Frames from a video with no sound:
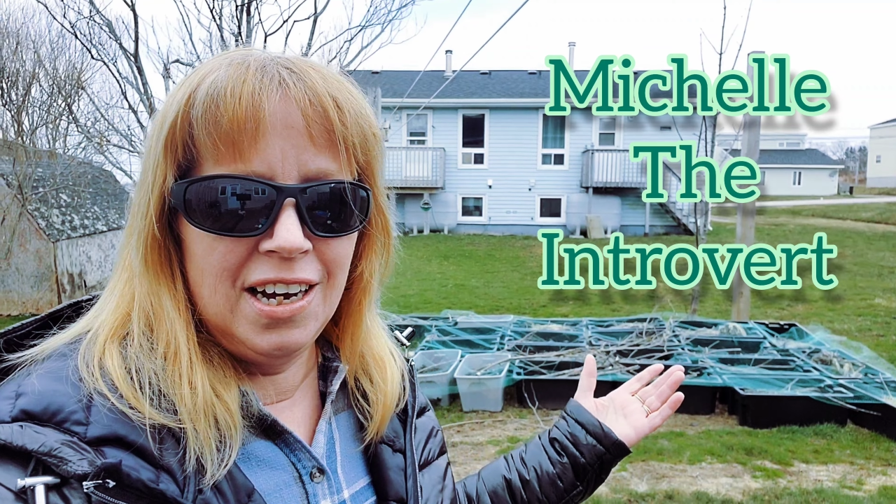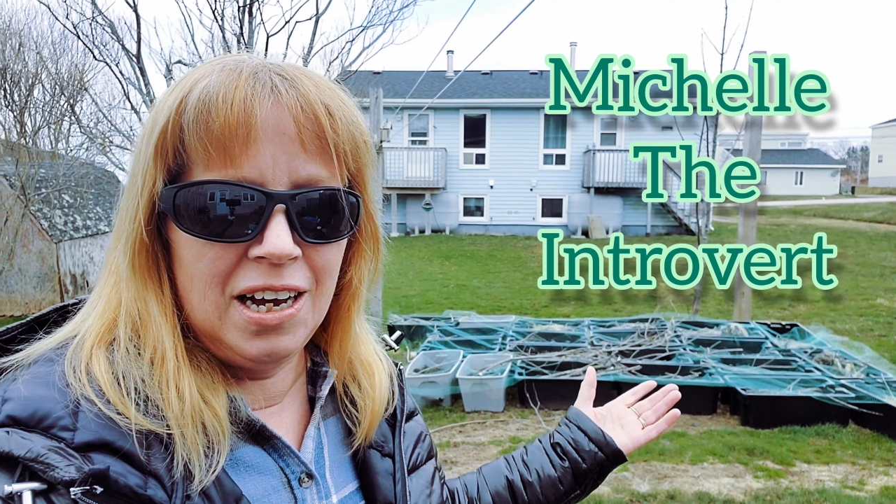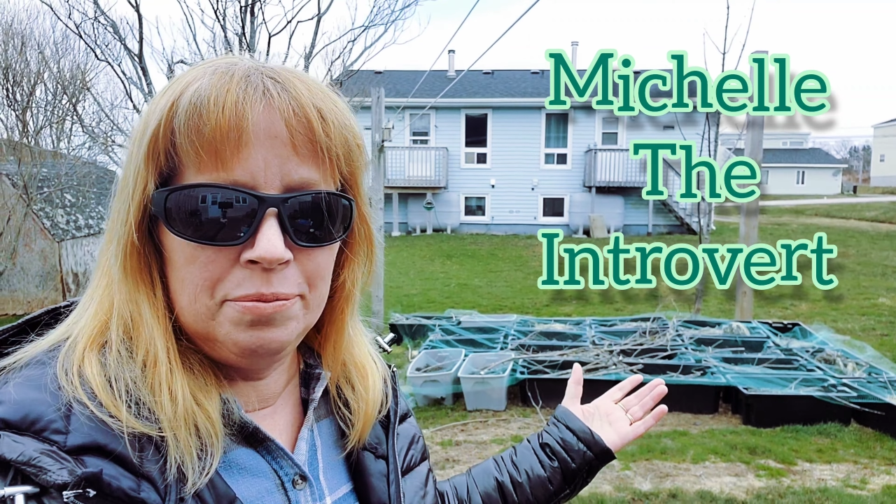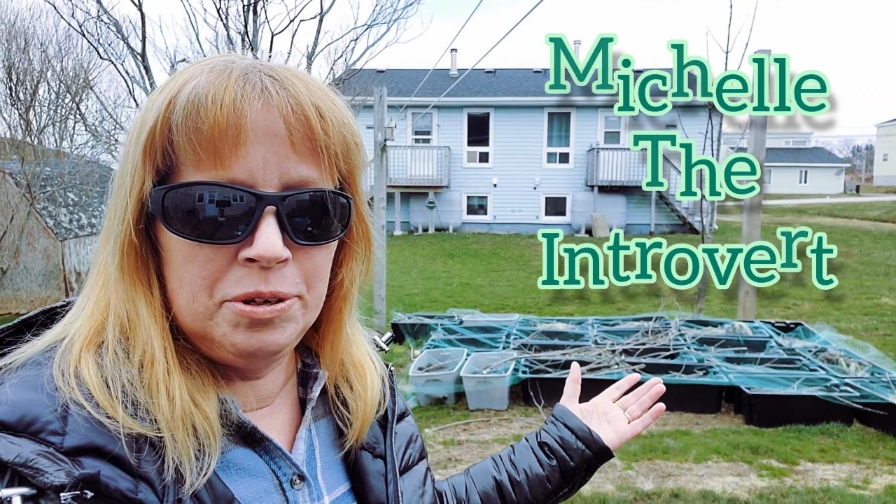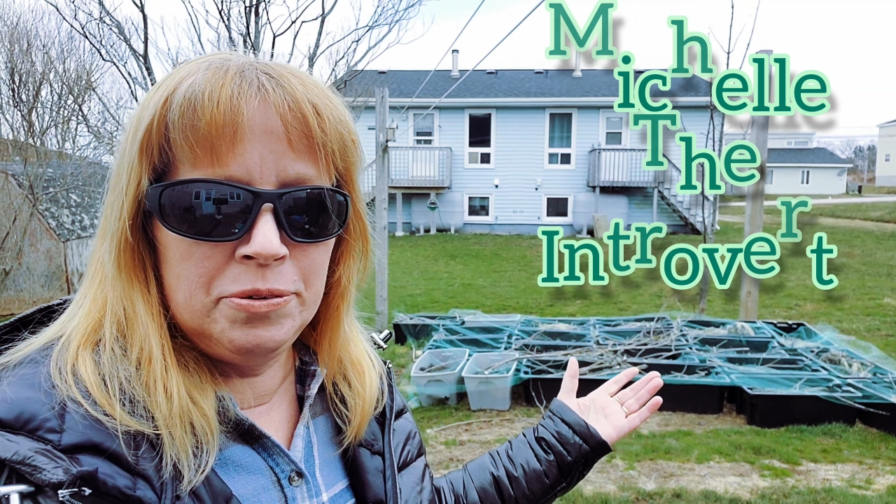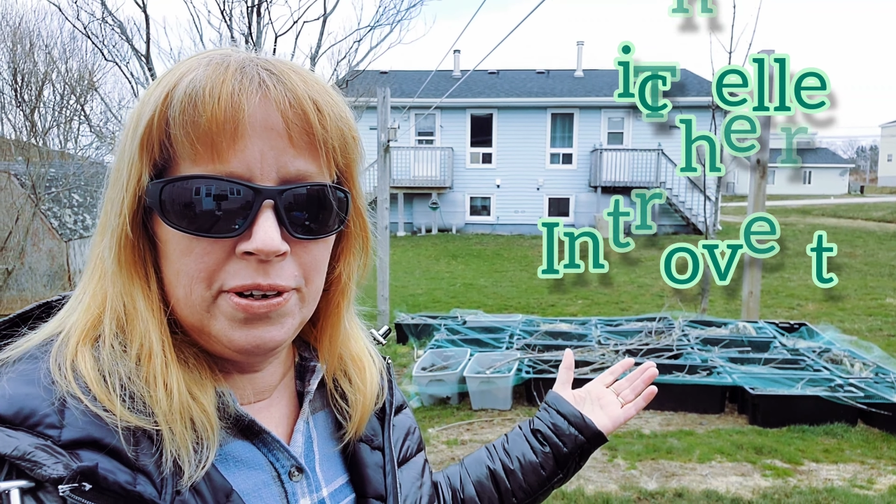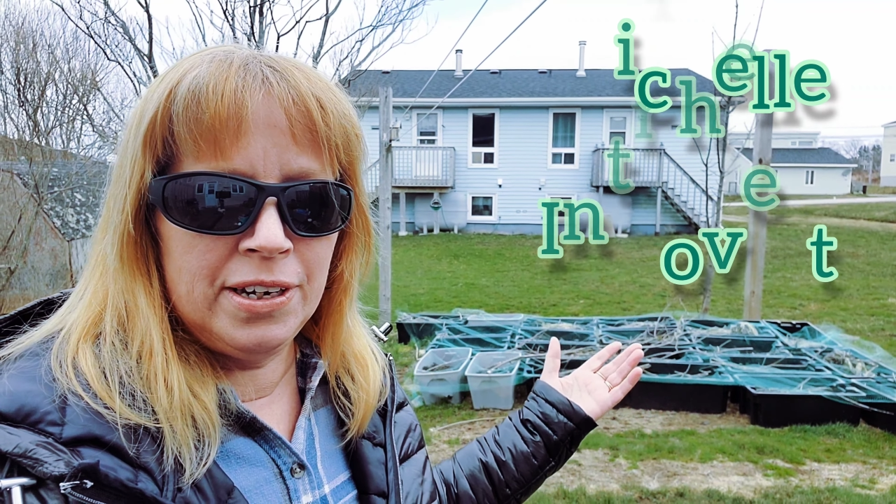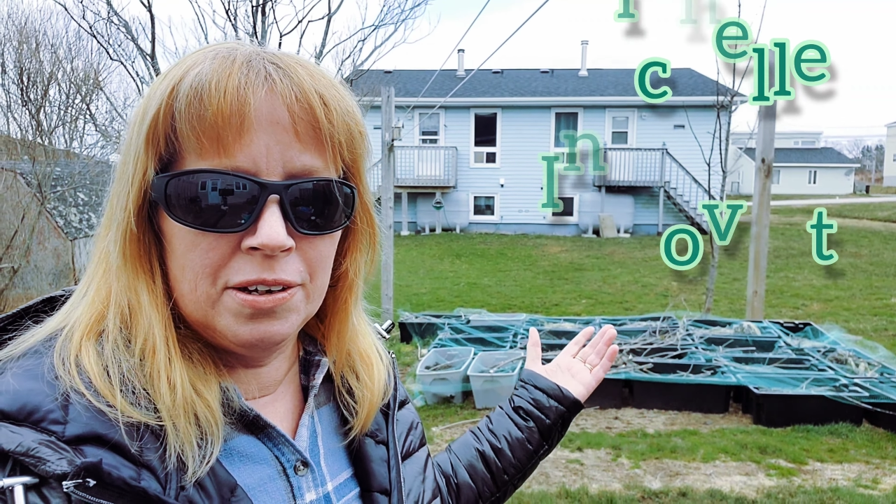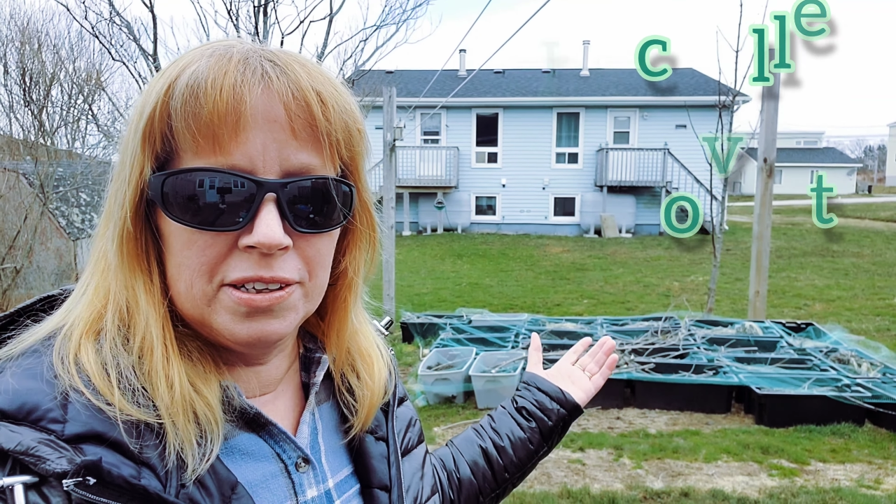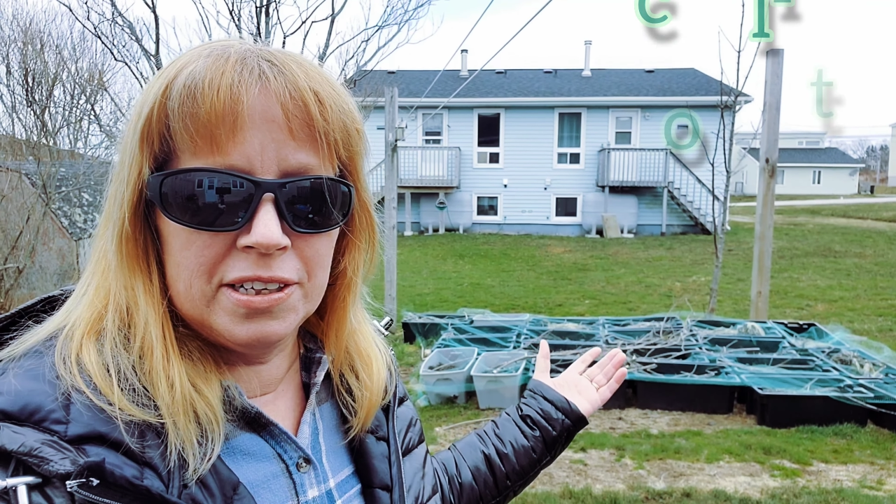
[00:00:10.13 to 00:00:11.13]
I'm
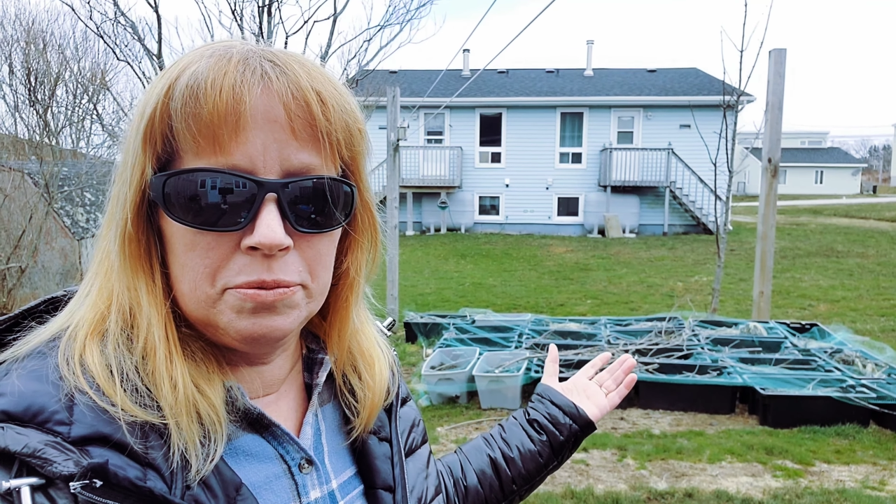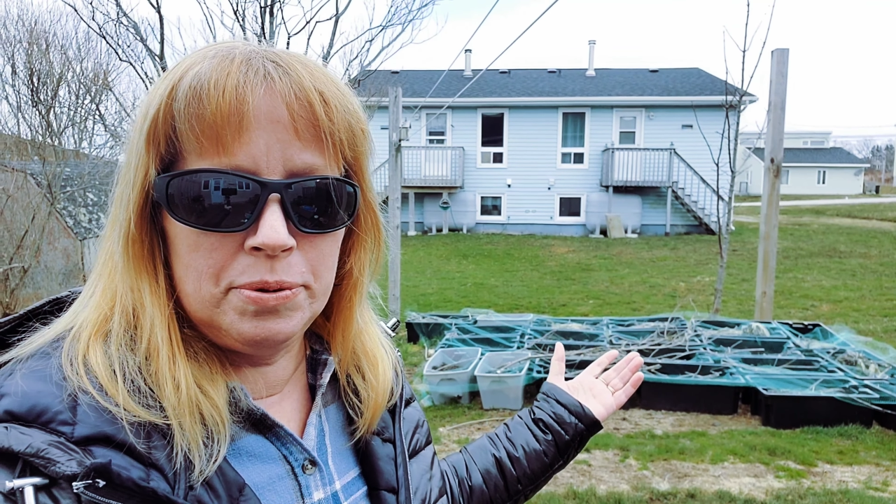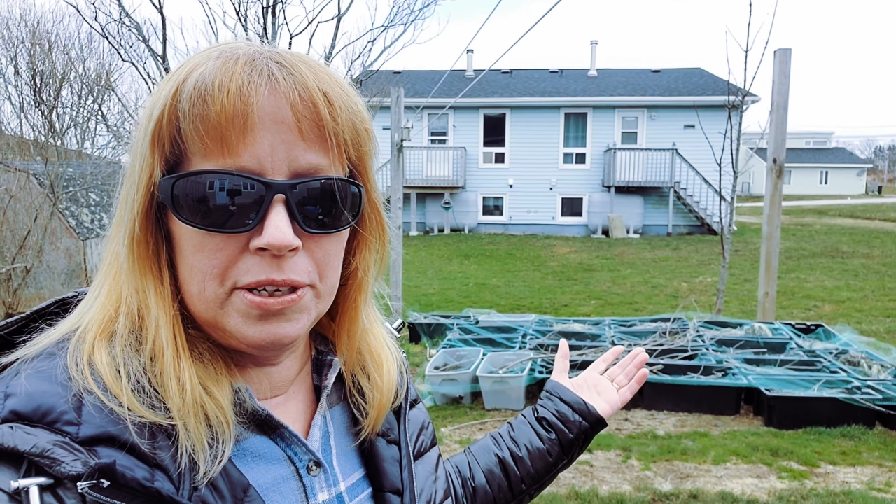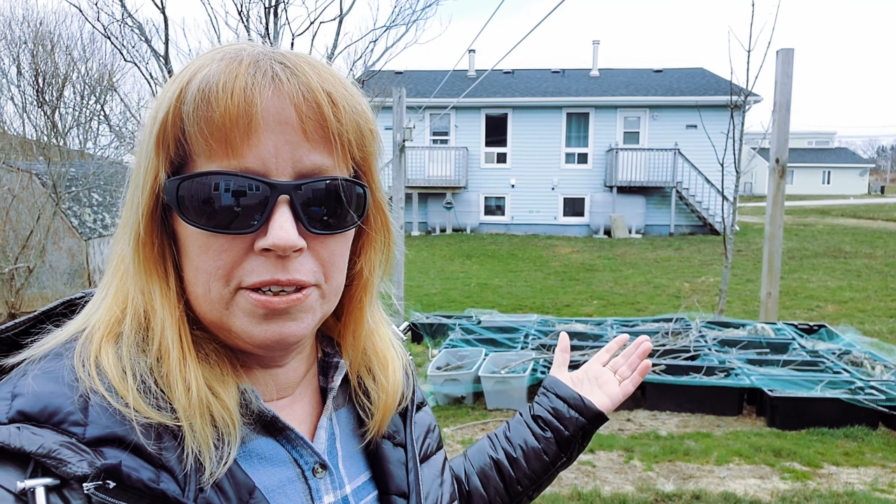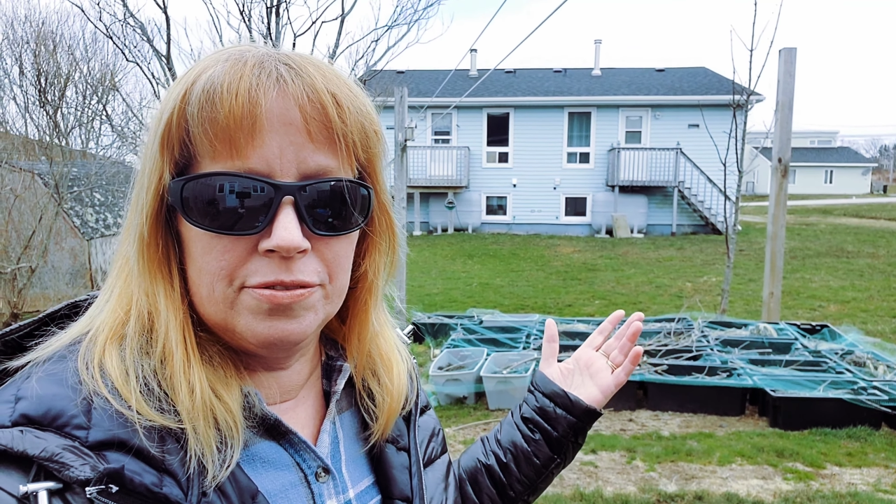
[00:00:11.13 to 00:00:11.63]
doing a little bit